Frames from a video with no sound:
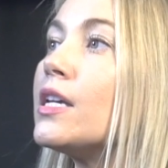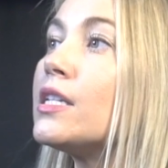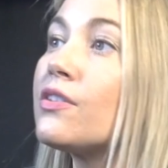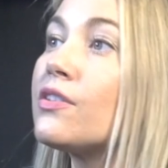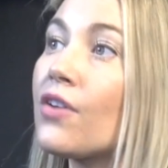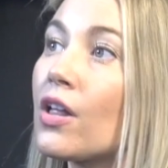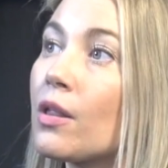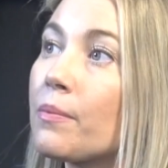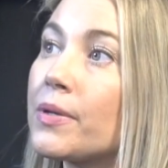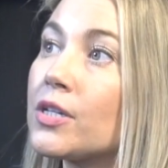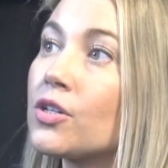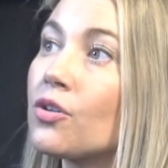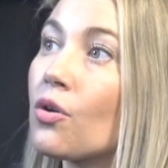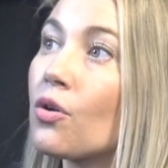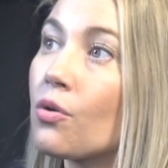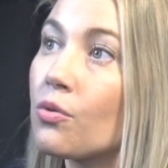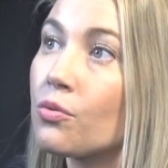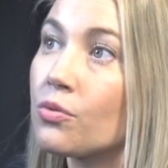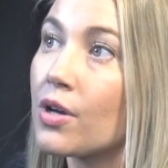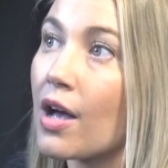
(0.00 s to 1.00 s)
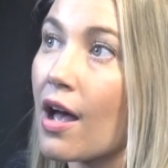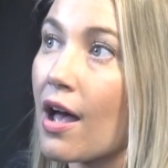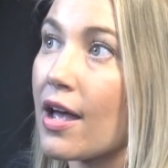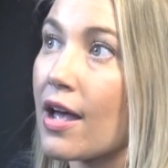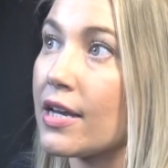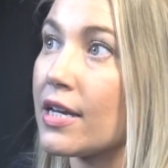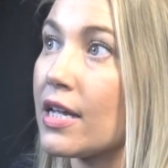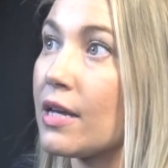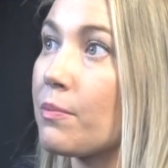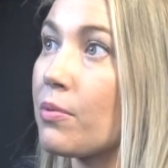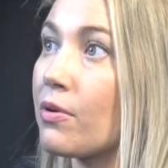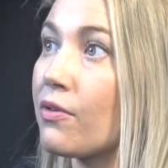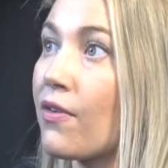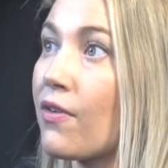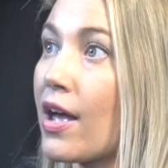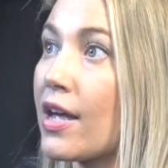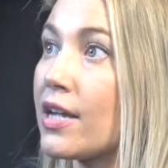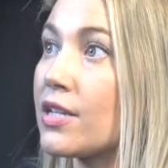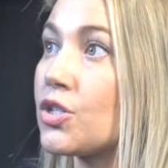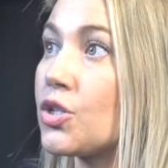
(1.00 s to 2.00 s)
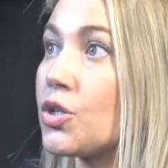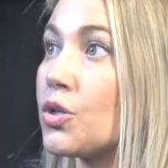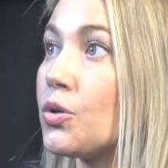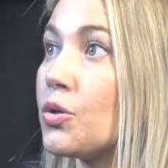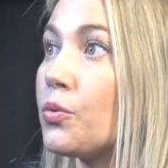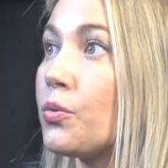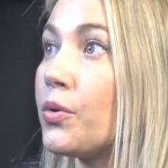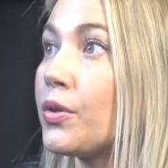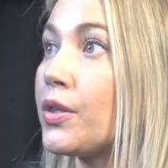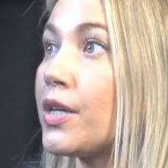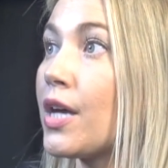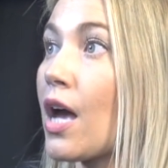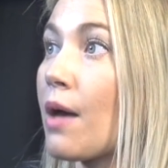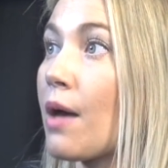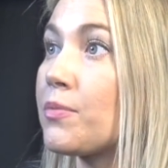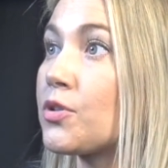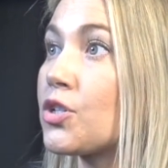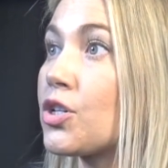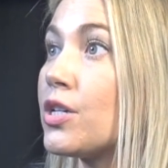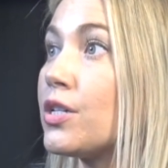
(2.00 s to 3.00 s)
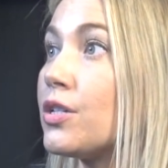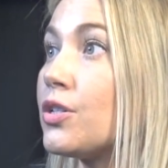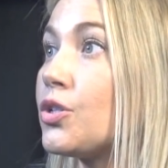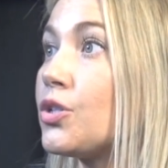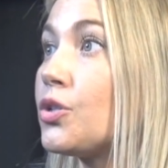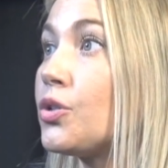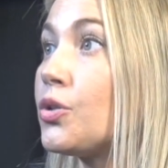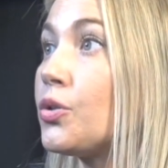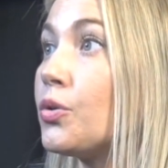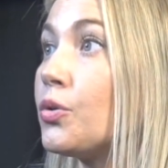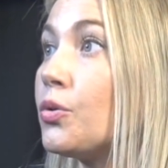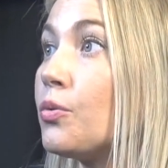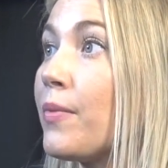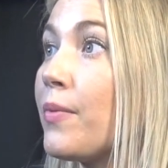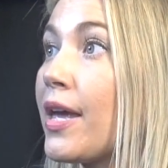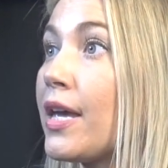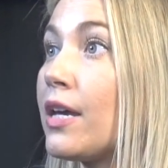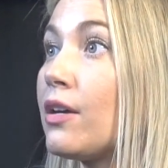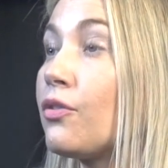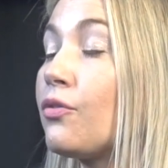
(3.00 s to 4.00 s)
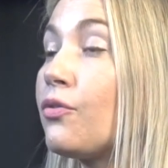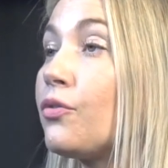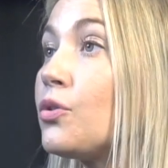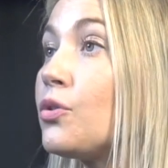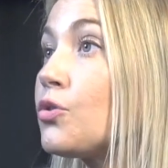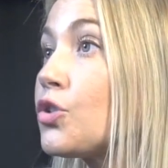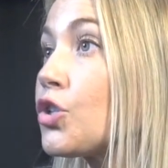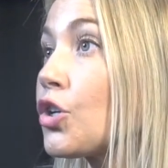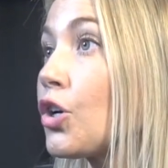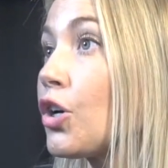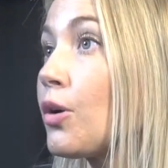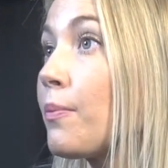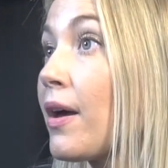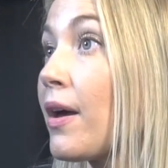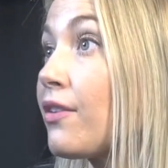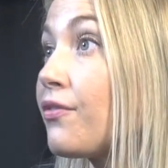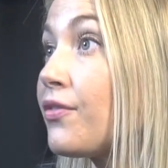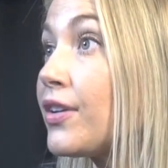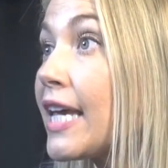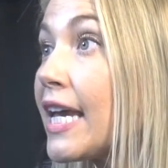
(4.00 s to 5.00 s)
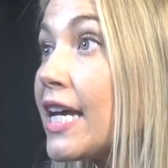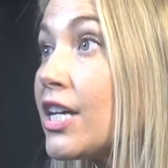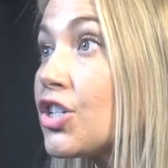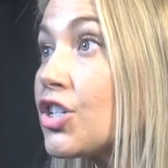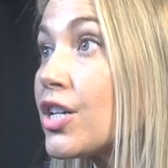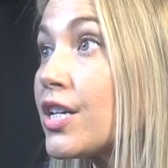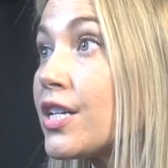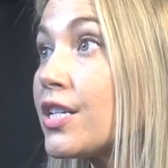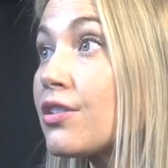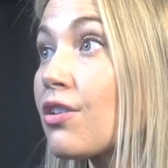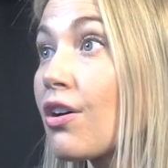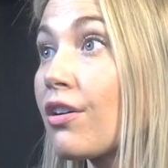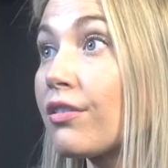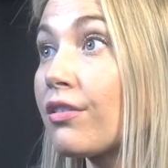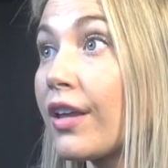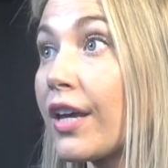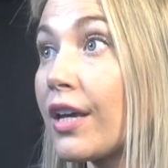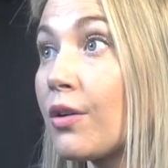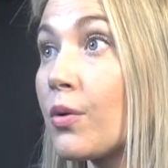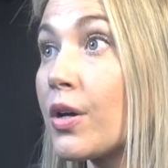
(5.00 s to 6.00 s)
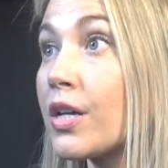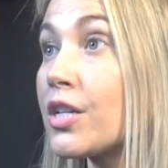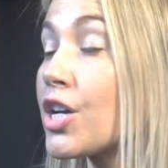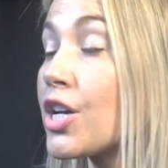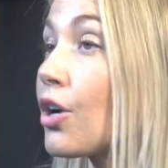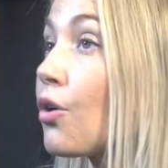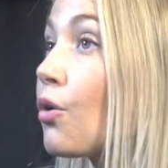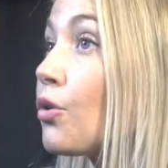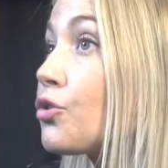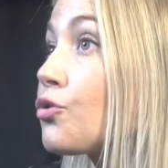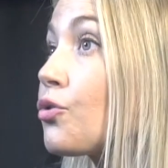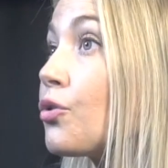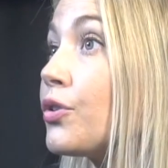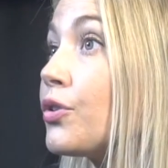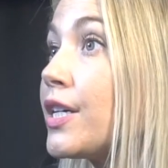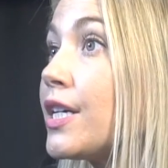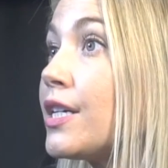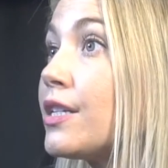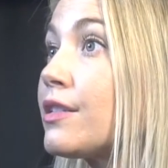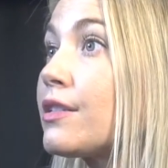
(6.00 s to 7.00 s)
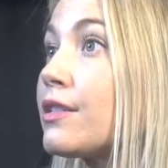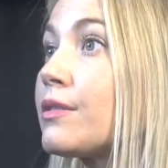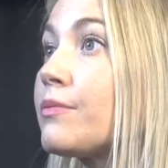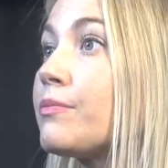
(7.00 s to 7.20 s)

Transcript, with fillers: In developing your own guide, it provides you with the option to make future modifications on language and cultural needs.